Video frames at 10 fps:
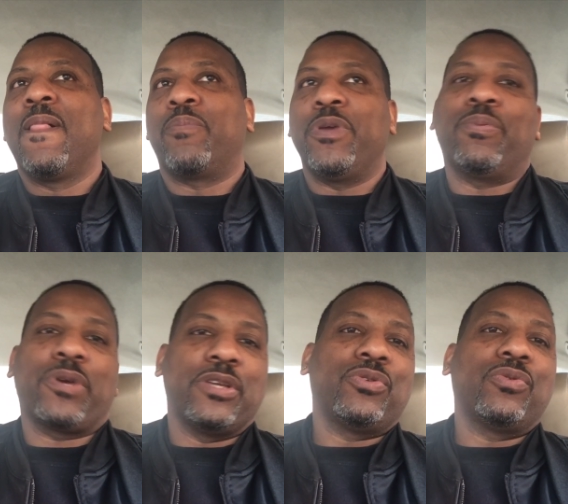people
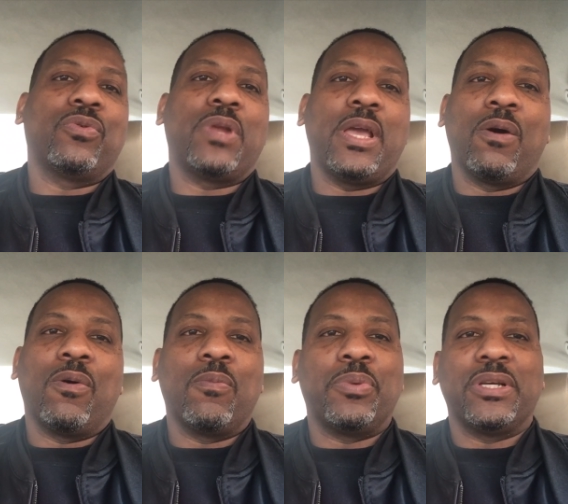can do on their
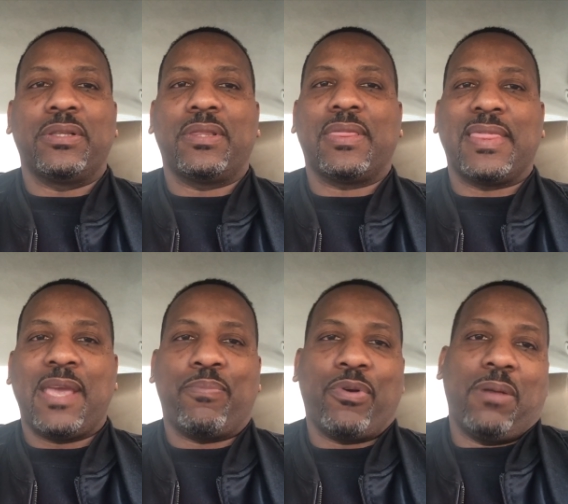own, but
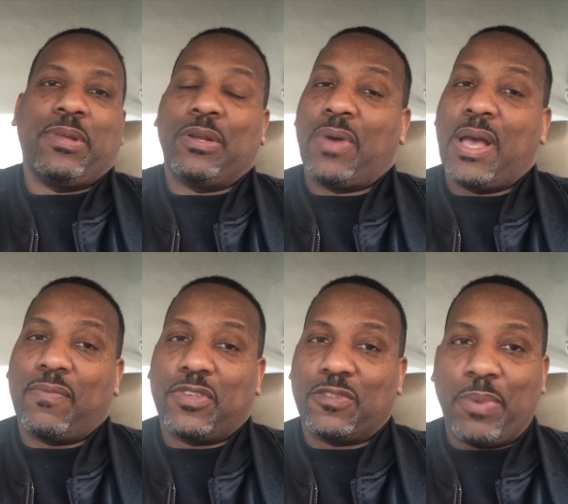they probably don't
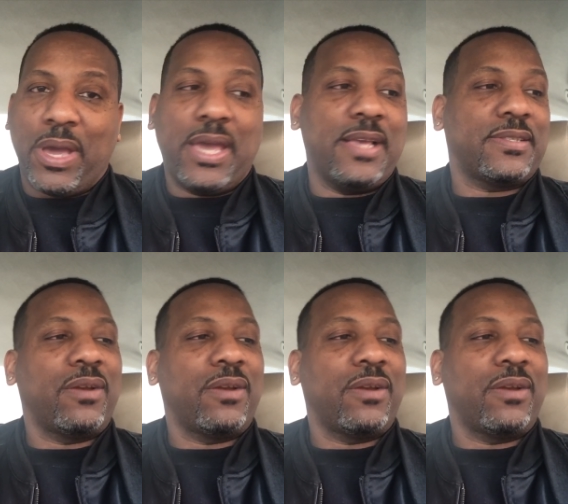have the space,